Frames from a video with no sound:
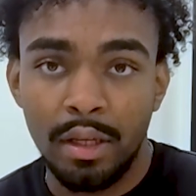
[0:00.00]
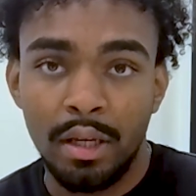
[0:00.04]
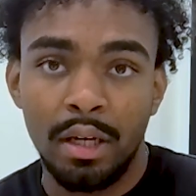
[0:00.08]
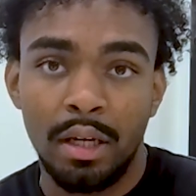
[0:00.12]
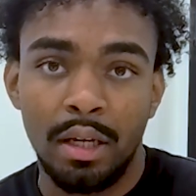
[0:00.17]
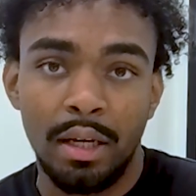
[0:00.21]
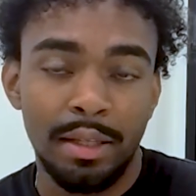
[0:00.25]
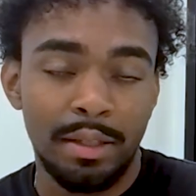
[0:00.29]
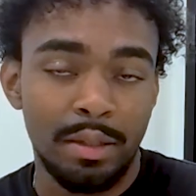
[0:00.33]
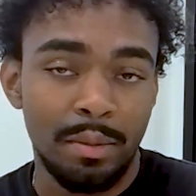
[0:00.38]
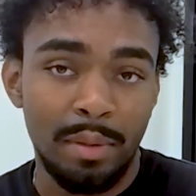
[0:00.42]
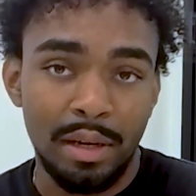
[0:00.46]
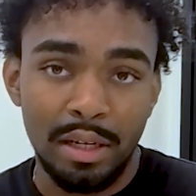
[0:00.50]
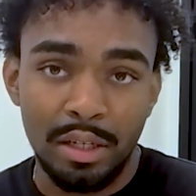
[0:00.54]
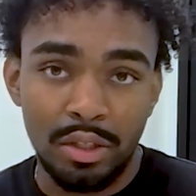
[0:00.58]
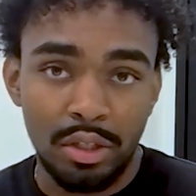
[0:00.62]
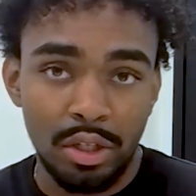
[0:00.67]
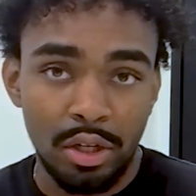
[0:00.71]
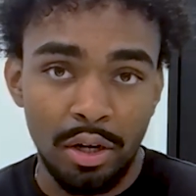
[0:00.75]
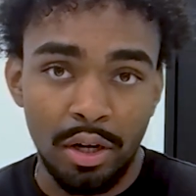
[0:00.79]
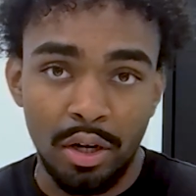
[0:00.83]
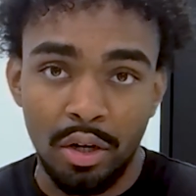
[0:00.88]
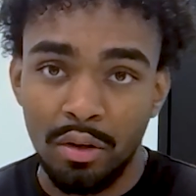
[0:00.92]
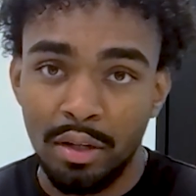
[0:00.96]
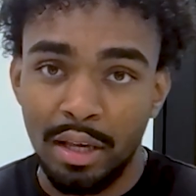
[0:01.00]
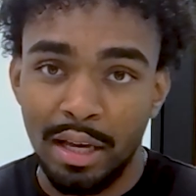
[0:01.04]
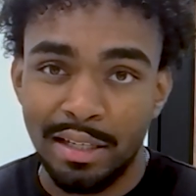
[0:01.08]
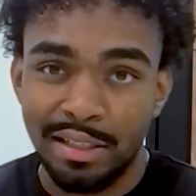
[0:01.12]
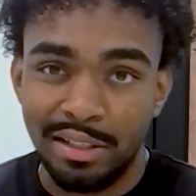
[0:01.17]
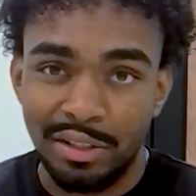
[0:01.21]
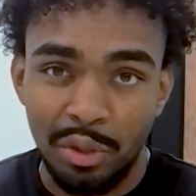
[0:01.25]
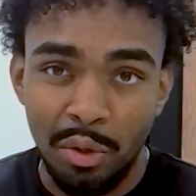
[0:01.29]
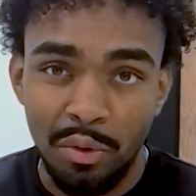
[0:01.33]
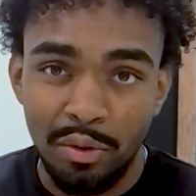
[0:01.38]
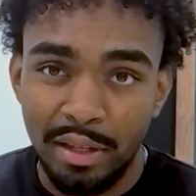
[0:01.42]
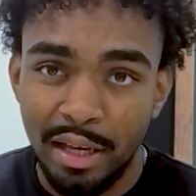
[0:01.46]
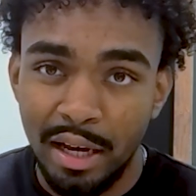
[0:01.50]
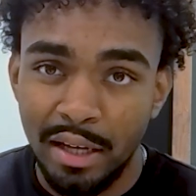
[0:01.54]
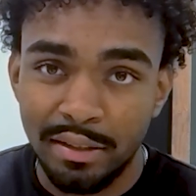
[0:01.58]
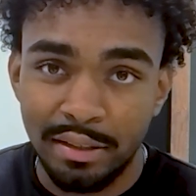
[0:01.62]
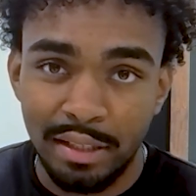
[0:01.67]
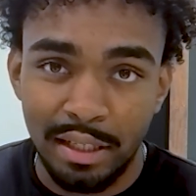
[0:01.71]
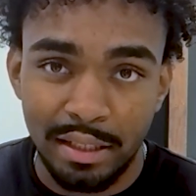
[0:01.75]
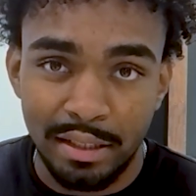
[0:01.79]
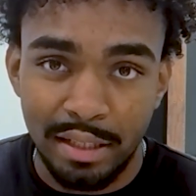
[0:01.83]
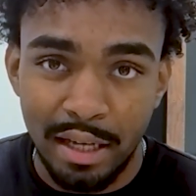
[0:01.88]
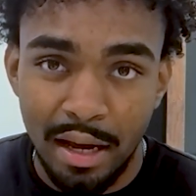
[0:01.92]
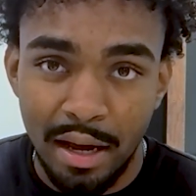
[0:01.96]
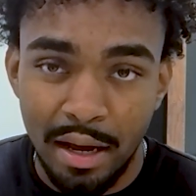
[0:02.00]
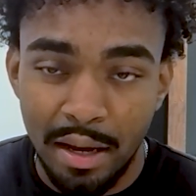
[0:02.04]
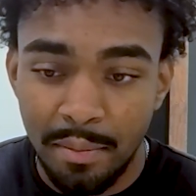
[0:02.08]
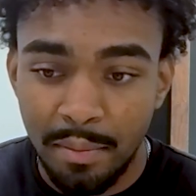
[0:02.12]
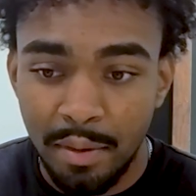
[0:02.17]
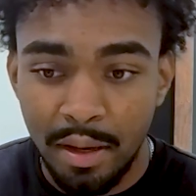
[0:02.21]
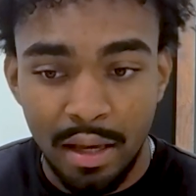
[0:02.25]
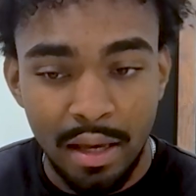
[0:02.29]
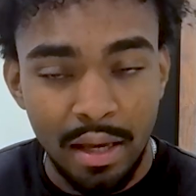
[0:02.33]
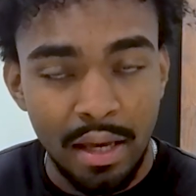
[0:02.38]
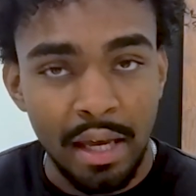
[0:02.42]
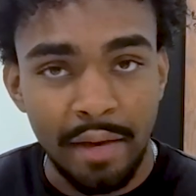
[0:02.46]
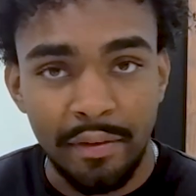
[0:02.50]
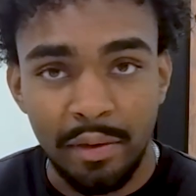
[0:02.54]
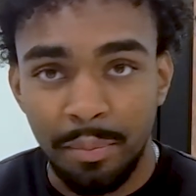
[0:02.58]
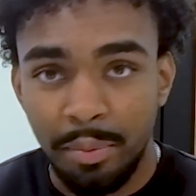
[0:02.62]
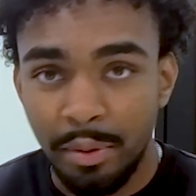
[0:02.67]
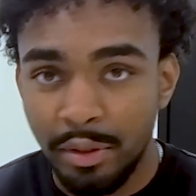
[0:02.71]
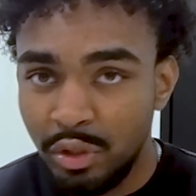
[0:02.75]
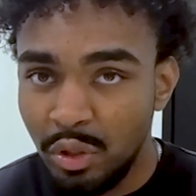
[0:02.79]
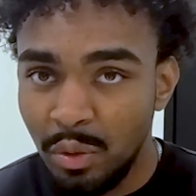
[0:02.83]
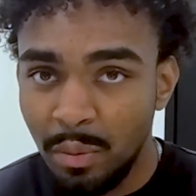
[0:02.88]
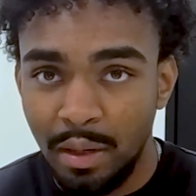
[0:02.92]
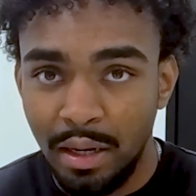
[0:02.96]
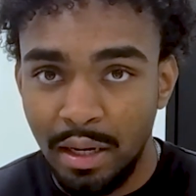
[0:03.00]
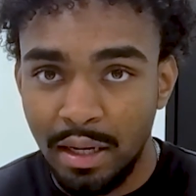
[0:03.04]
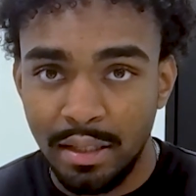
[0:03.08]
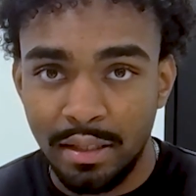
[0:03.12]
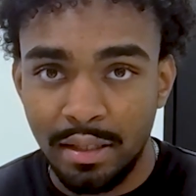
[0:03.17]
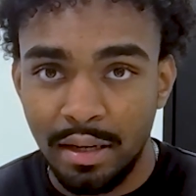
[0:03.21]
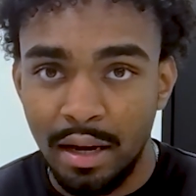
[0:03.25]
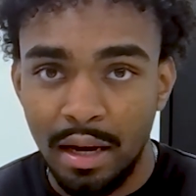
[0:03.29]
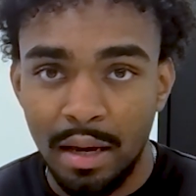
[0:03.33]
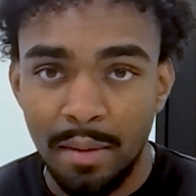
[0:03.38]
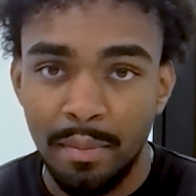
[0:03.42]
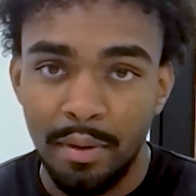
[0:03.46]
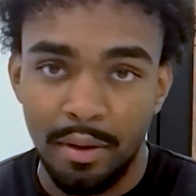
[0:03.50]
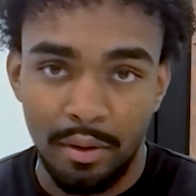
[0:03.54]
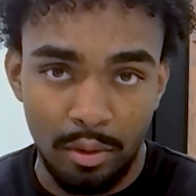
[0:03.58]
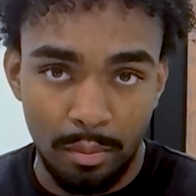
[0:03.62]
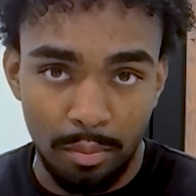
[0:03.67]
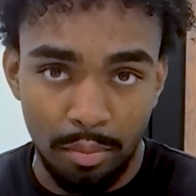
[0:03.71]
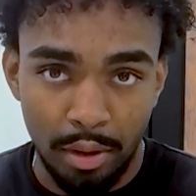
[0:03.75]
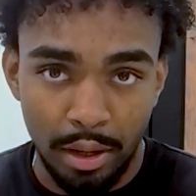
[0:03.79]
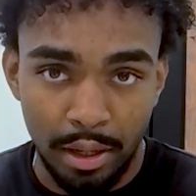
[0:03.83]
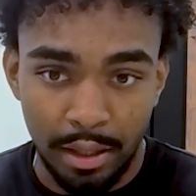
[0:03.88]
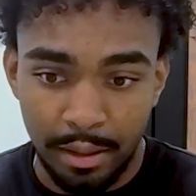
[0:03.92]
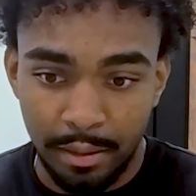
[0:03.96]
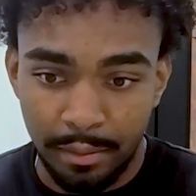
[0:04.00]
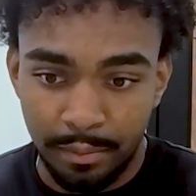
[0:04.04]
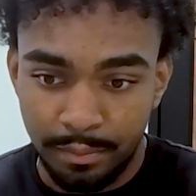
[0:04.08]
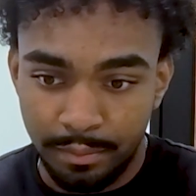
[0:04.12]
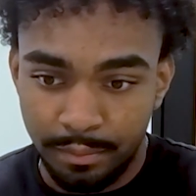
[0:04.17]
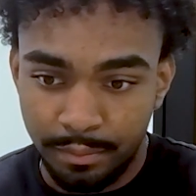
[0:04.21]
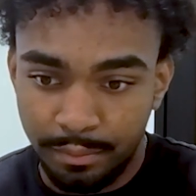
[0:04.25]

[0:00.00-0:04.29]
You need to make sure it only has 2,000 at a time. If you put too many at a time, it'll break.